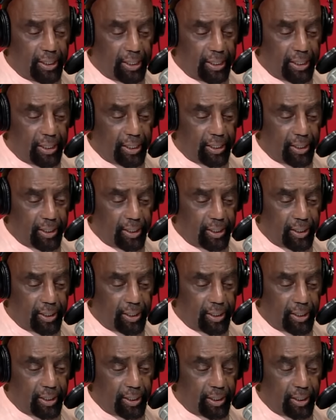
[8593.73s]

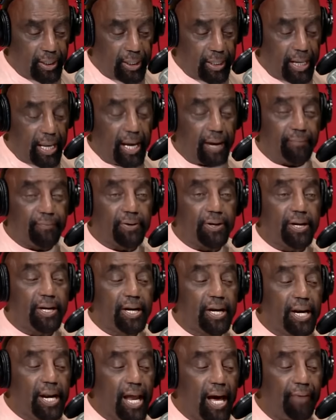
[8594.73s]
and have
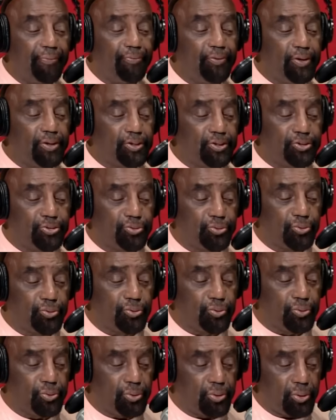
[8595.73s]
nothing
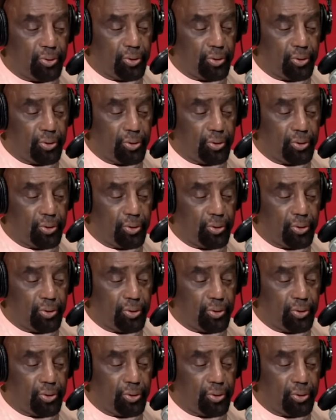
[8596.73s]
to